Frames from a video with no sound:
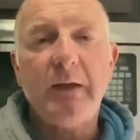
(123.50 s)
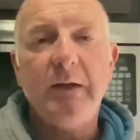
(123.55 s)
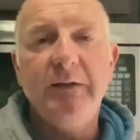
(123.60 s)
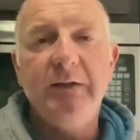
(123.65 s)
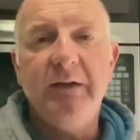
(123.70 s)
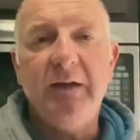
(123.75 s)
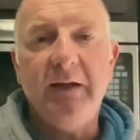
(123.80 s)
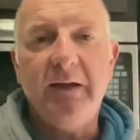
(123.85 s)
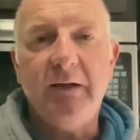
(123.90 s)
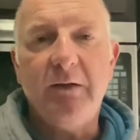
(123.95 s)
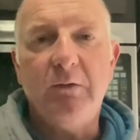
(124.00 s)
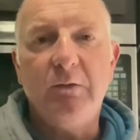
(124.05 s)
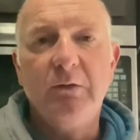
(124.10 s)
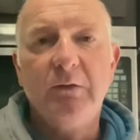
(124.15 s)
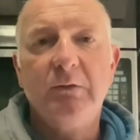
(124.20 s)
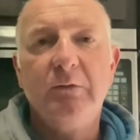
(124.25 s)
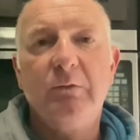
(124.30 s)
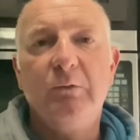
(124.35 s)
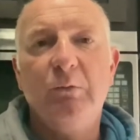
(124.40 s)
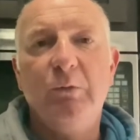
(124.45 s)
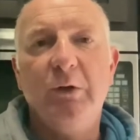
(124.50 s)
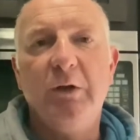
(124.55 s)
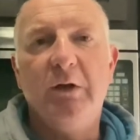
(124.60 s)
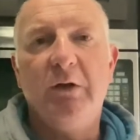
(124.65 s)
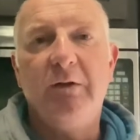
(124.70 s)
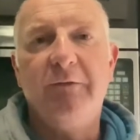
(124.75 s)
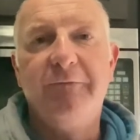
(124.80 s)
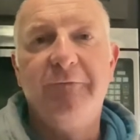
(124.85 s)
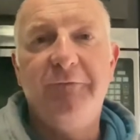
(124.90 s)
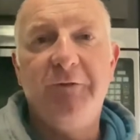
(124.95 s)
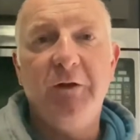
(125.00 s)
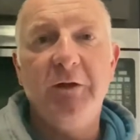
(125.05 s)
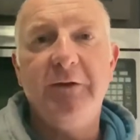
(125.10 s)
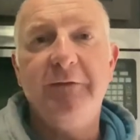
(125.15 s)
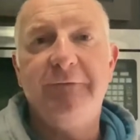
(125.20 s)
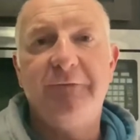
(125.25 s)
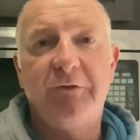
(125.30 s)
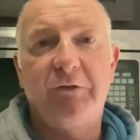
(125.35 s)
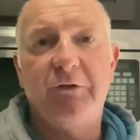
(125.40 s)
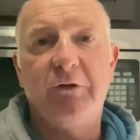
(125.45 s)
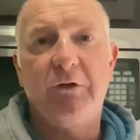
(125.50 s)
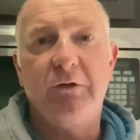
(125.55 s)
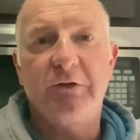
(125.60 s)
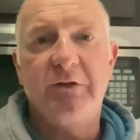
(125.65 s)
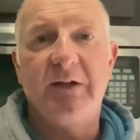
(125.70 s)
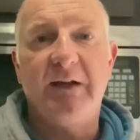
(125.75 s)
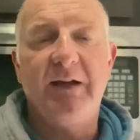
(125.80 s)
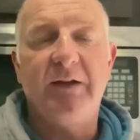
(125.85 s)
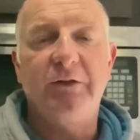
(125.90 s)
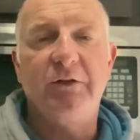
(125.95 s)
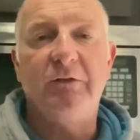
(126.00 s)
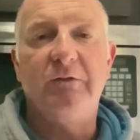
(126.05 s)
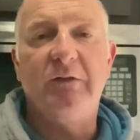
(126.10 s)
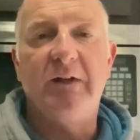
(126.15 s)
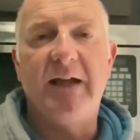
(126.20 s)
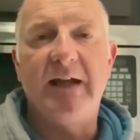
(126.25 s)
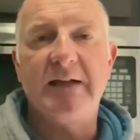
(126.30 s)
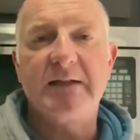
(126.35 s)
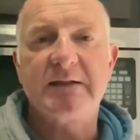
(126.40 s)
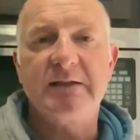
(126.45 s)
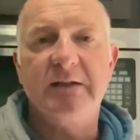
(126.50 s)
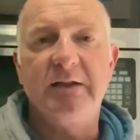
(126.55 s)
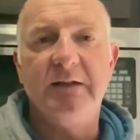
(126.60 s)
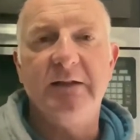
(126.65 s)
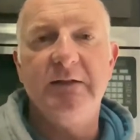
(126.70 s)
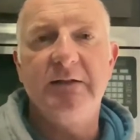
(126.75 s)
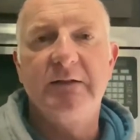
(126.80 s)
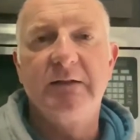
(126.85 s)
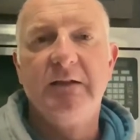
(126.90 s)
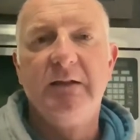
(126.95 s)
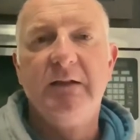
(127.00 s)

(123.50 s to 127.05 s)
Now, we are fully stocked as of last night.